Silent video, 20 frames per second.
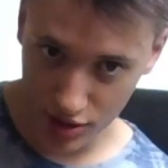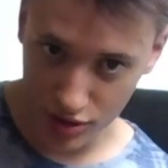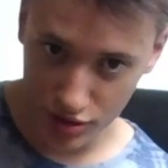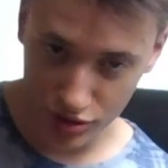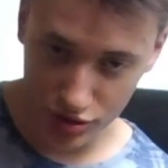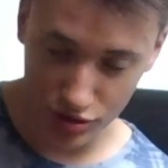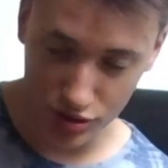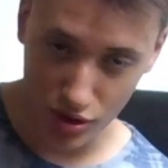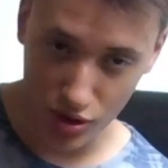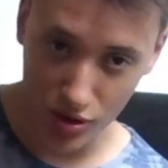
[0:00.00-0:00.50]

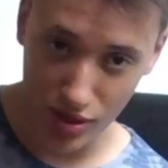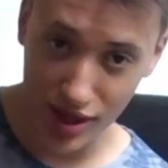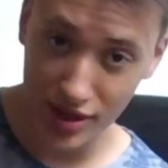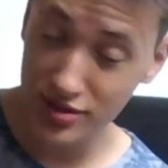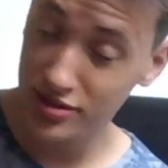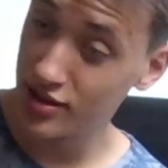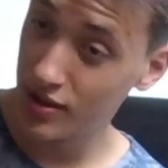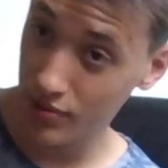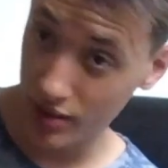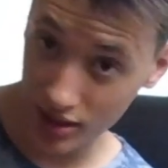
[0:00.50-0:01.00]
So that's
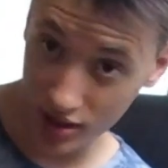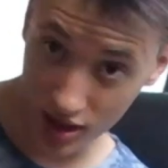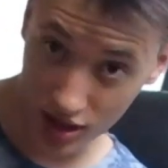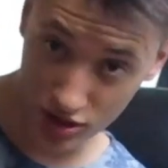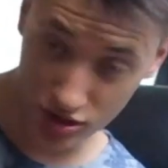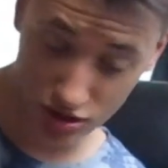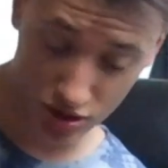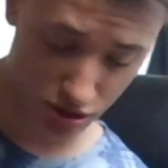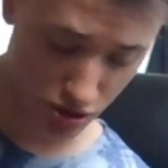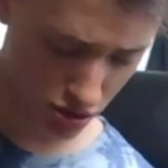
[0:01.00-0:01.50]
something
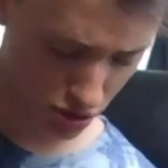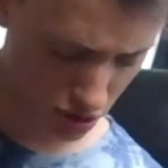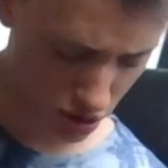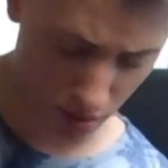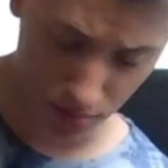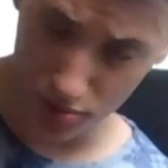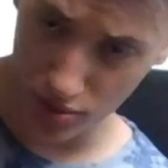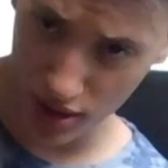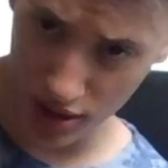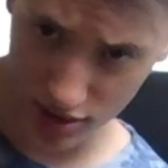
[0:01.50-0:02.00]
nice you can do, you can
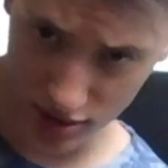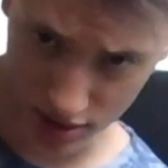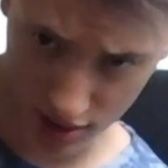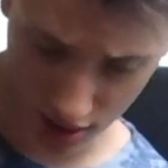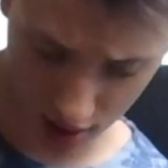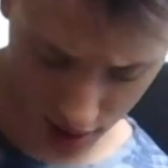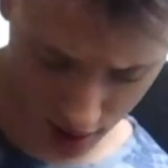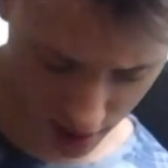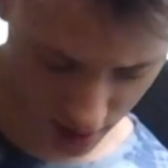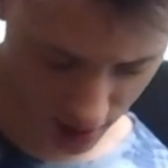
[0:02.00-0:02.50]
practice
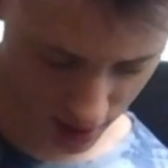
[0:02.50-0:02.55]
that.